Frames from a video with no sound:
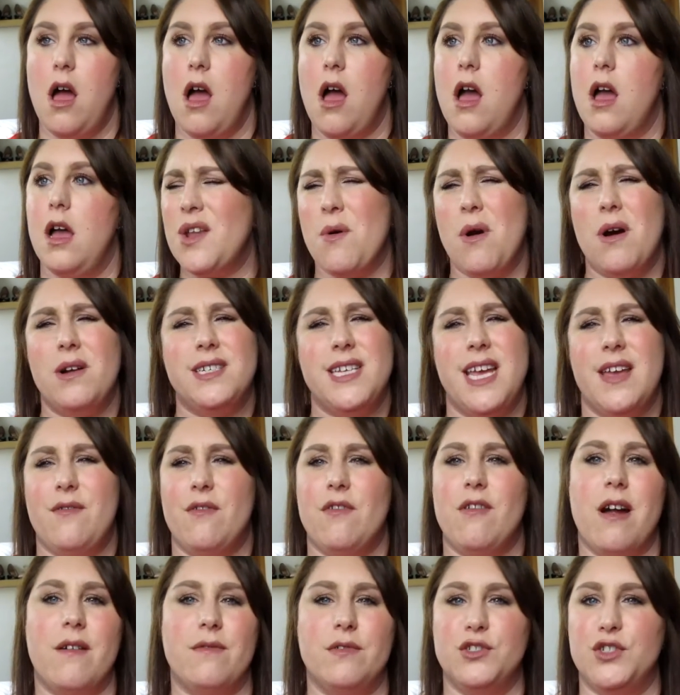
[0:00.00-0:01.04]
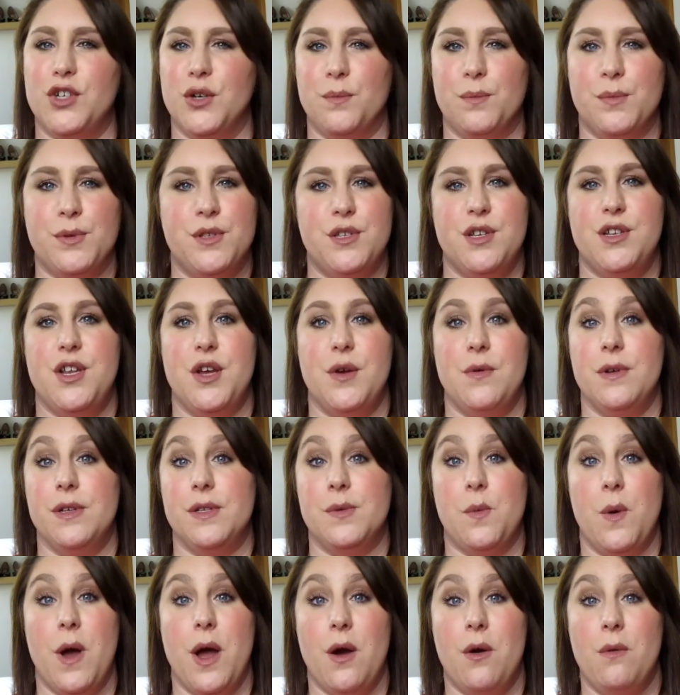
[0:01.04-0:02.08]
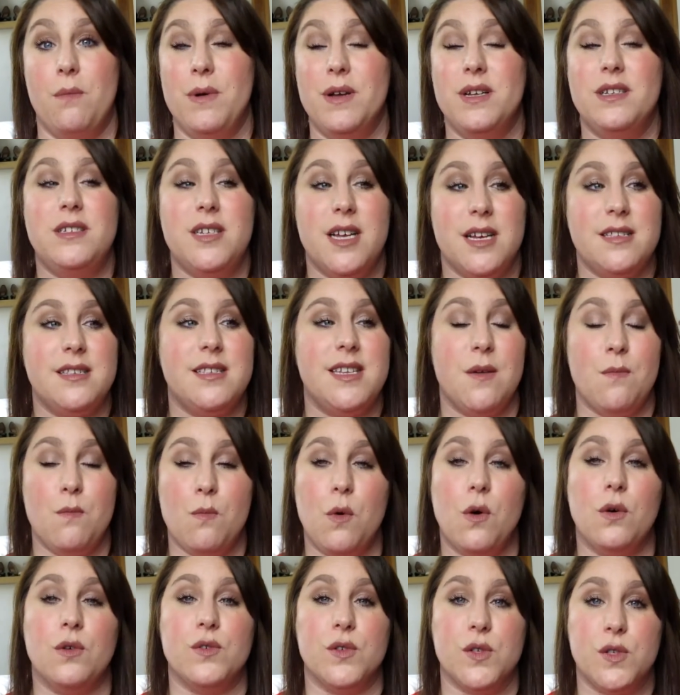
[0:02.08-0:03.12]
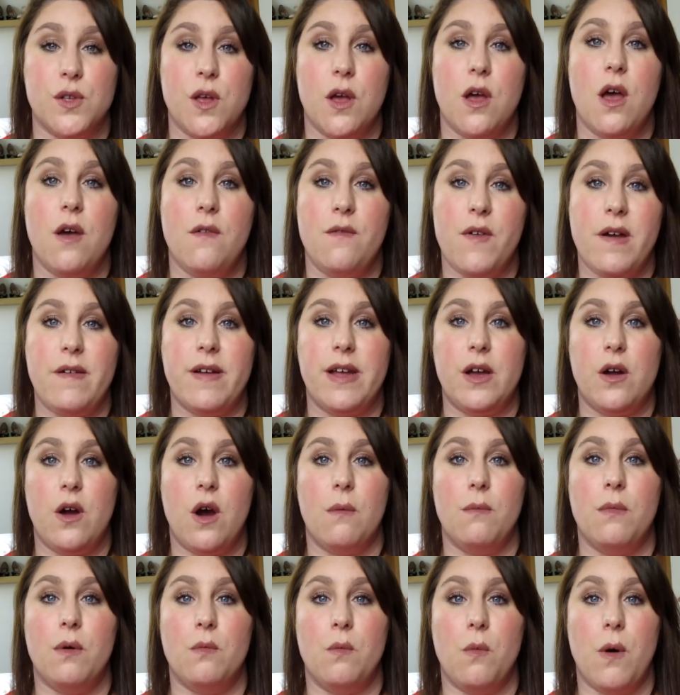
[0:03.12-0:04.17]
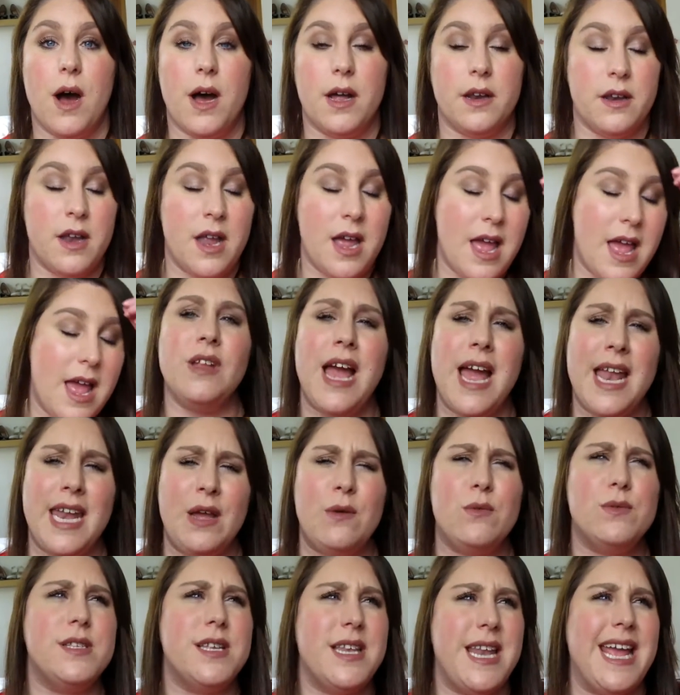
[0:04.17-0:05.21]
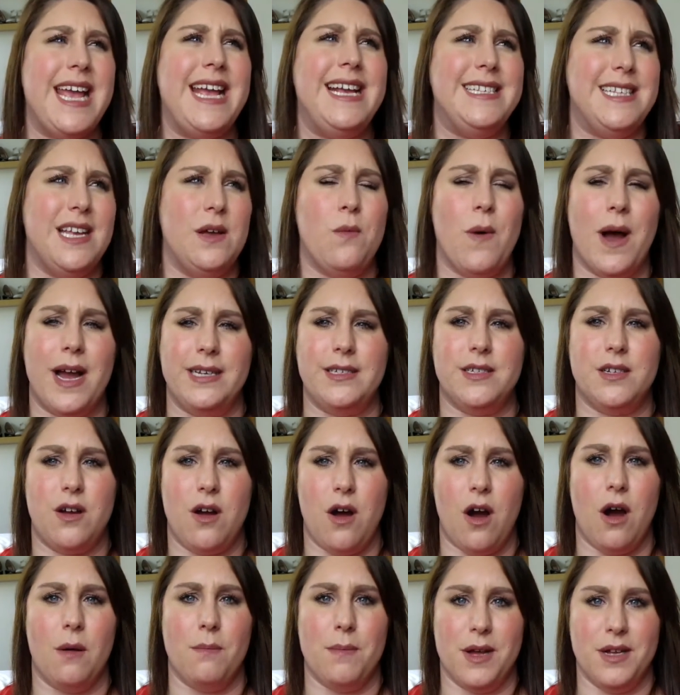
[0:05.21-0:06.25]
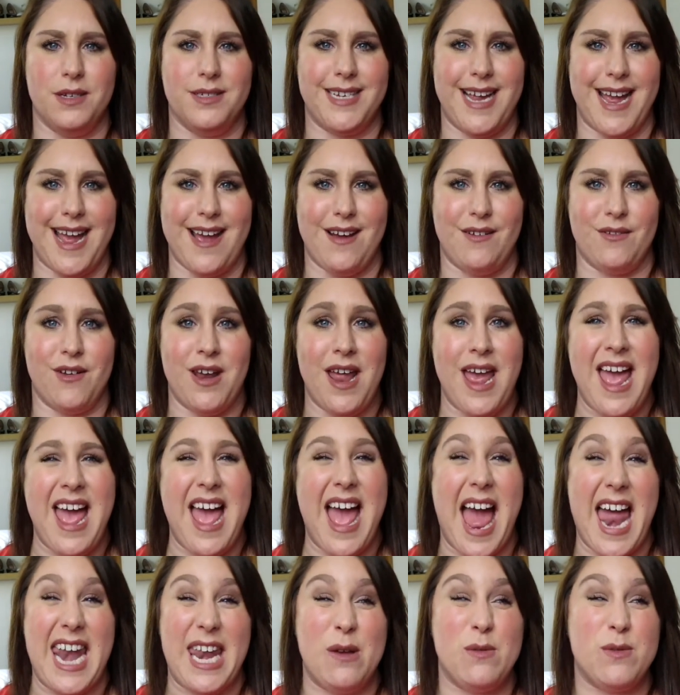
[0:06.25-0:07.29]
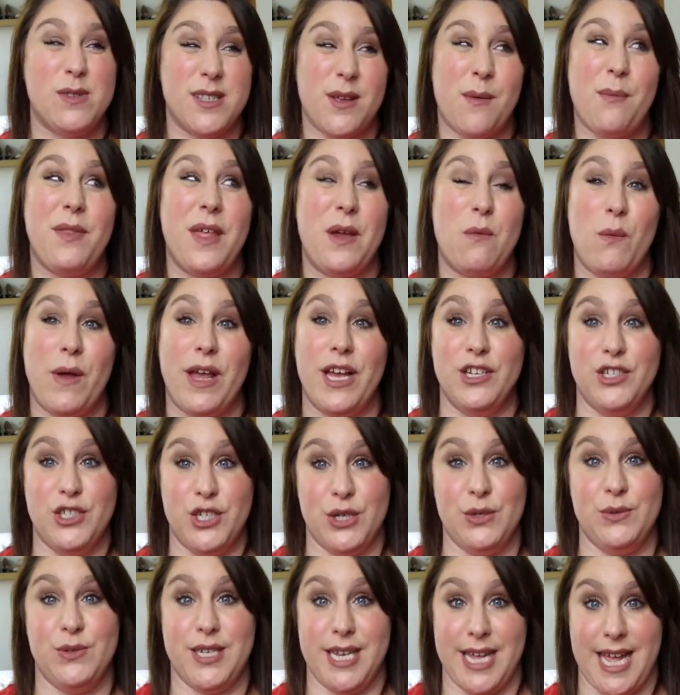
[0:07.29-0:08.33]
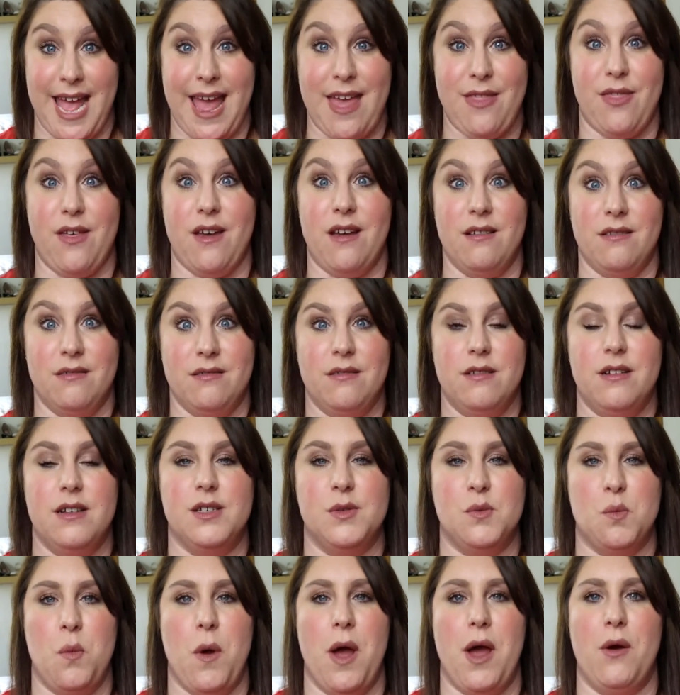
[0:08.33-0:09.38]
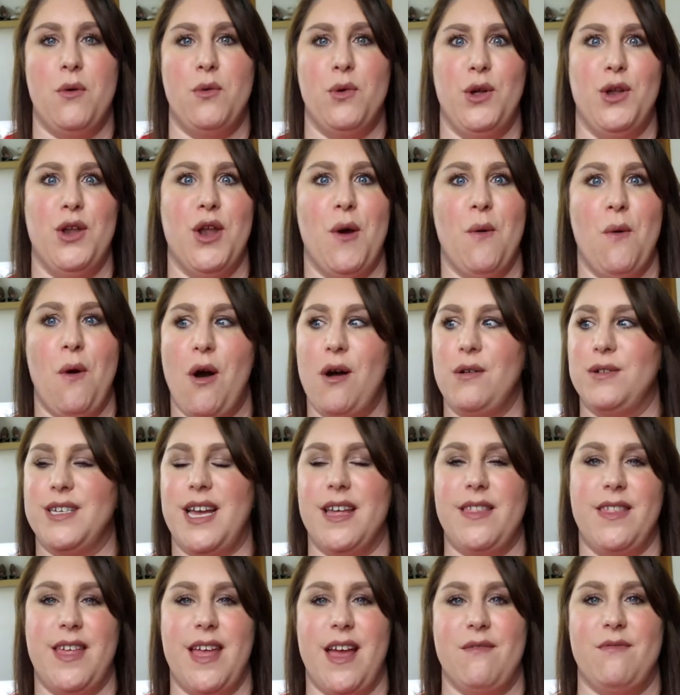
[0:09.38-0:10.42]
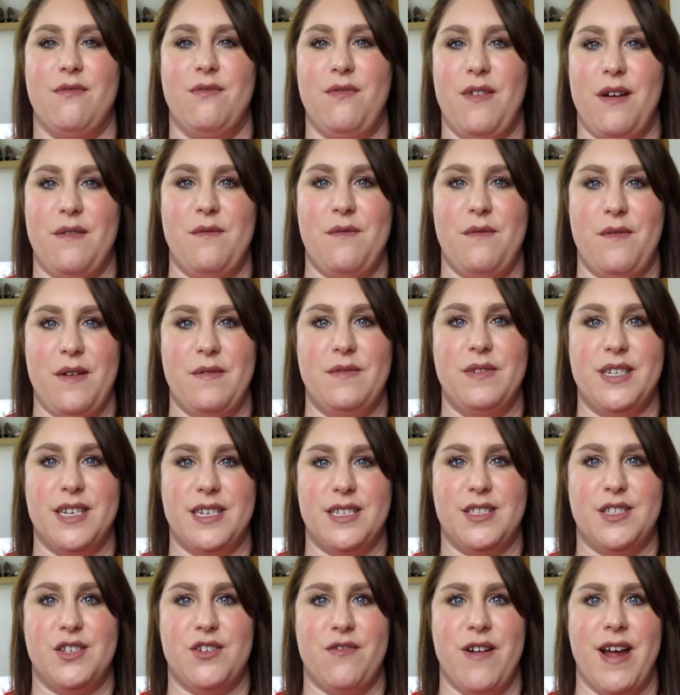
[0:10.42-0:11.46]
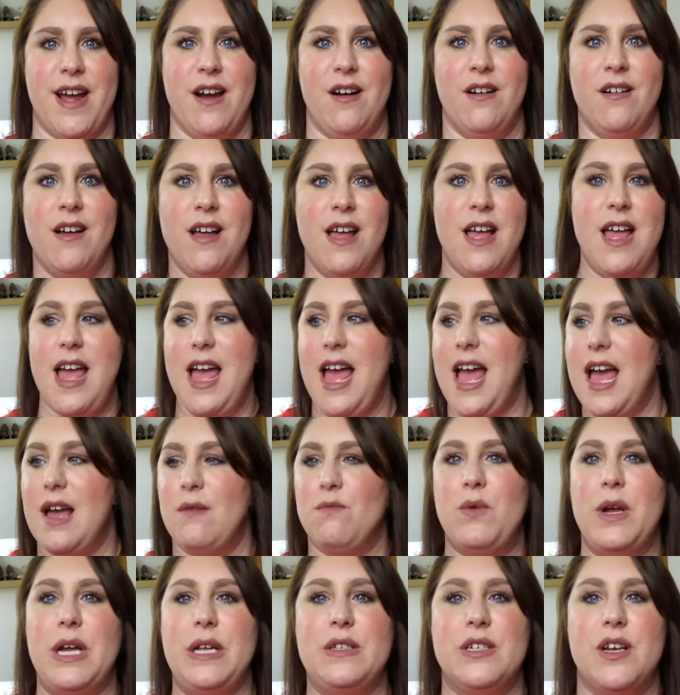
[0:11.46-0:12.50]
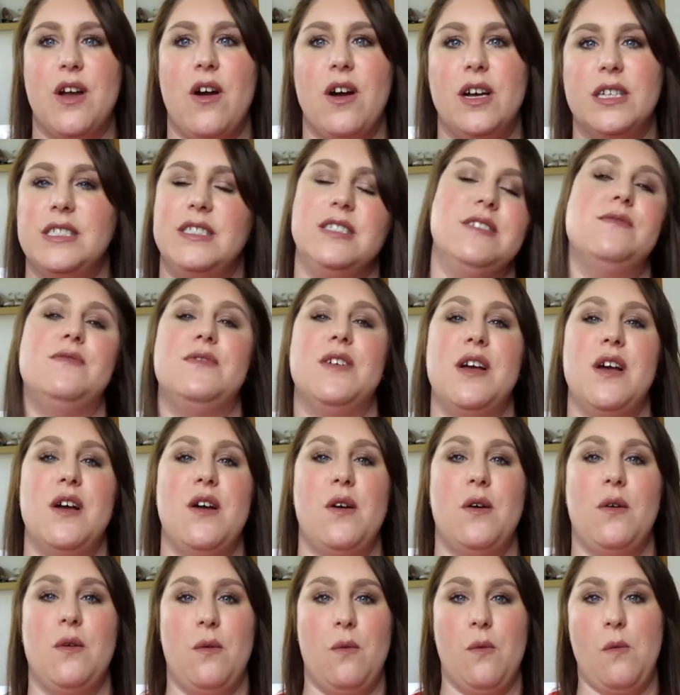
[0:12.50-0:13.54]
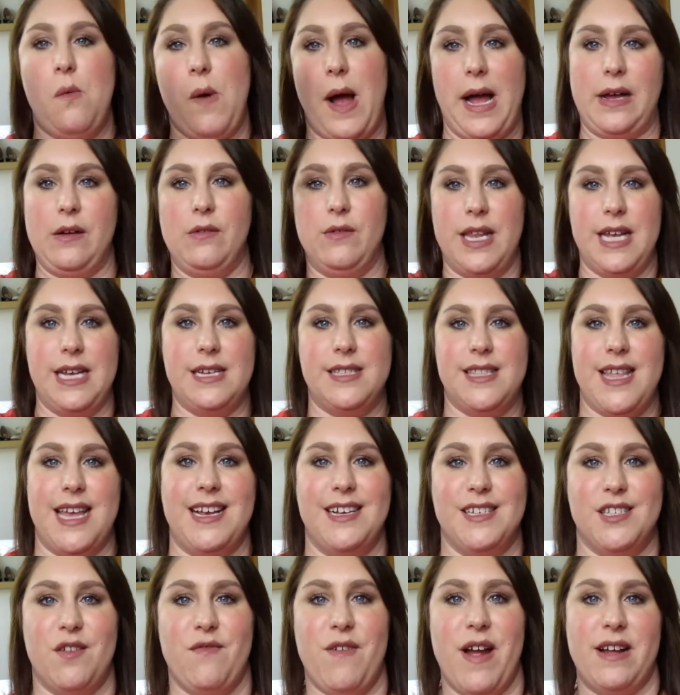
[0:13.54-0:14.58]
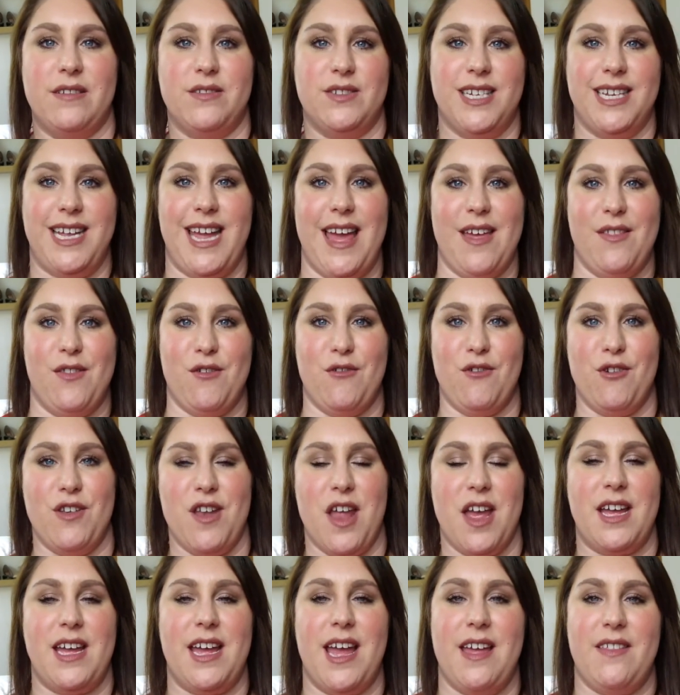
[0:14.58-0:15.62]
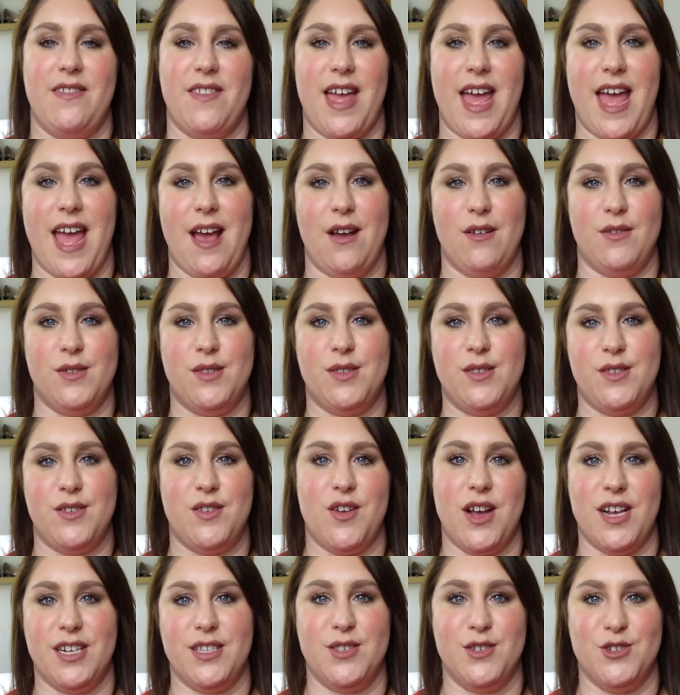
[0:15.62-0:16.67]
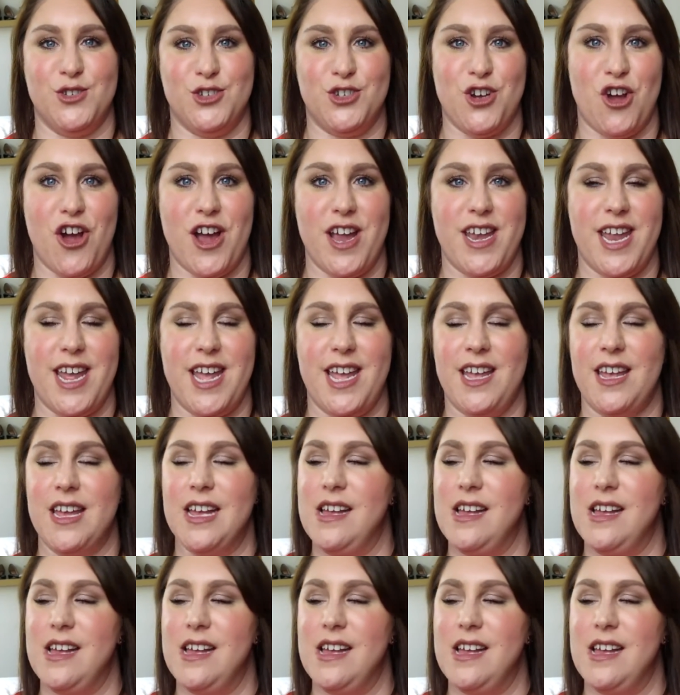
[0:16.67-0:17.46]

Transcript: Uh, you know, I'd give her other jobs to do as well, but dusting was a very common one and it was an easy way to calm her down. And it was something we could do together as well. You know, I'd get the other feather duster out and we'd kind of waggle these things around together and, and get the house nice and shiny.